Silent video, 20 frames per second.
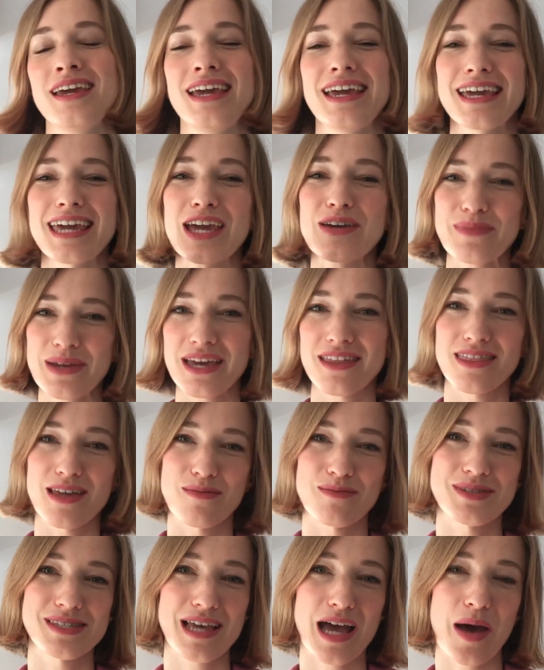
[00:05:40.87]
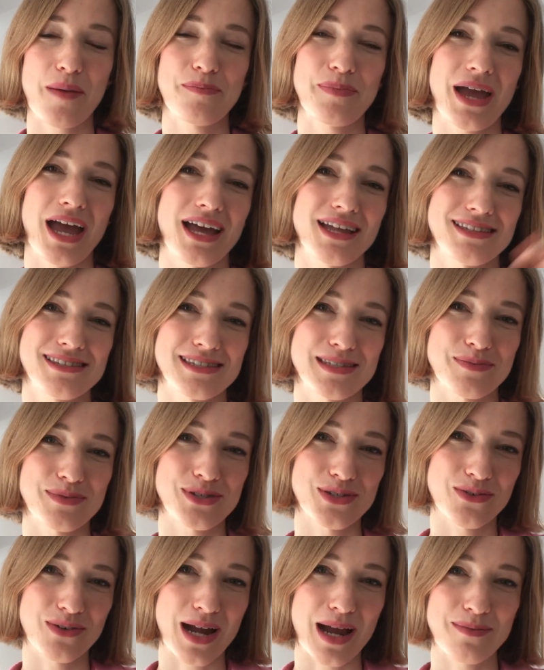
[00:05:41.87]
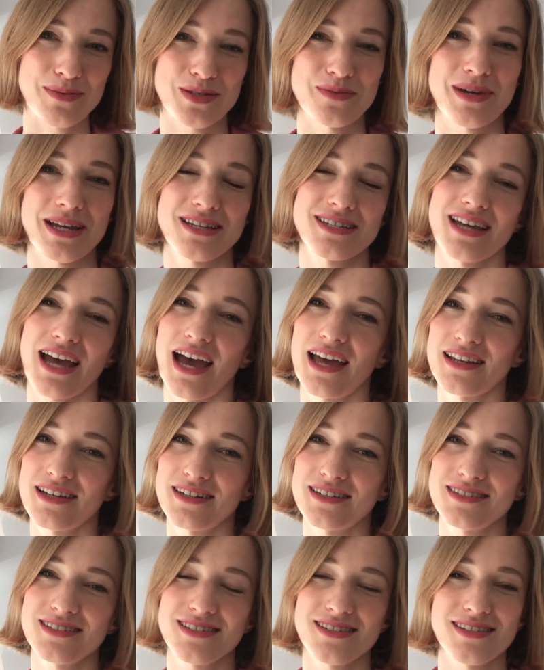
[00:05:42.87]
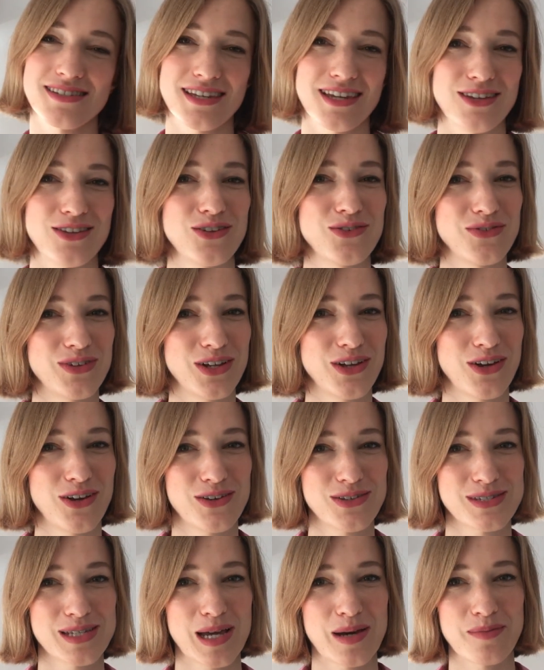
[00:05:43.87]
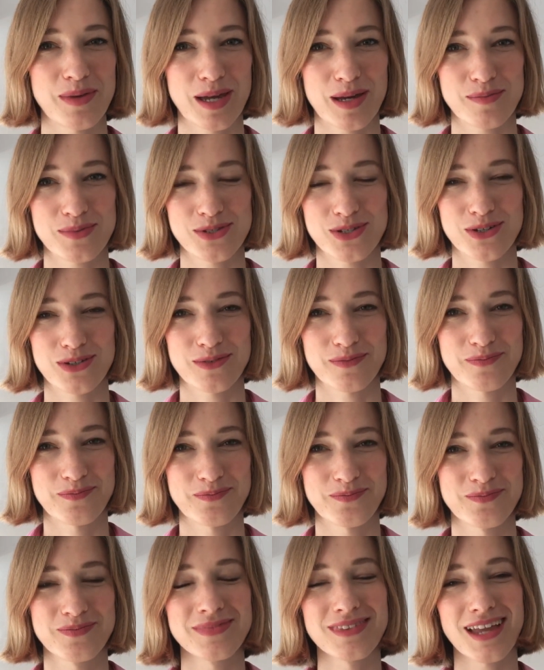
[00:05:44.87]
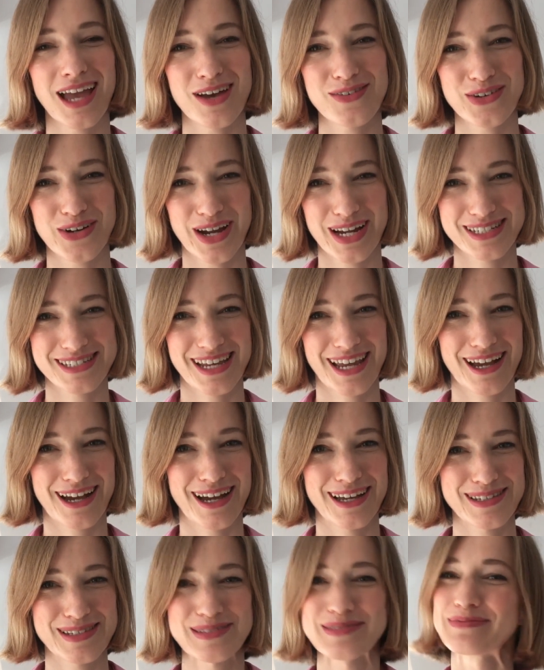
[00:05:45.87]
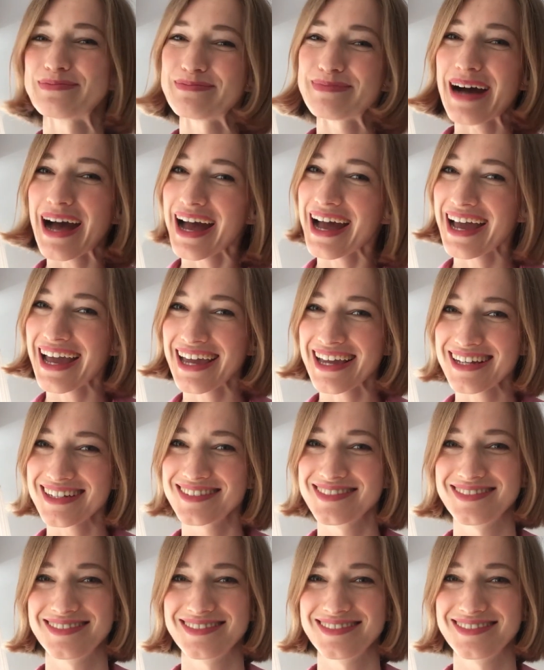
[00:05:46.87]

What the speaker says: Give me a thumbs up and subscribe to my channel to see new videos coming up soon. Have a great day, guys. Bye!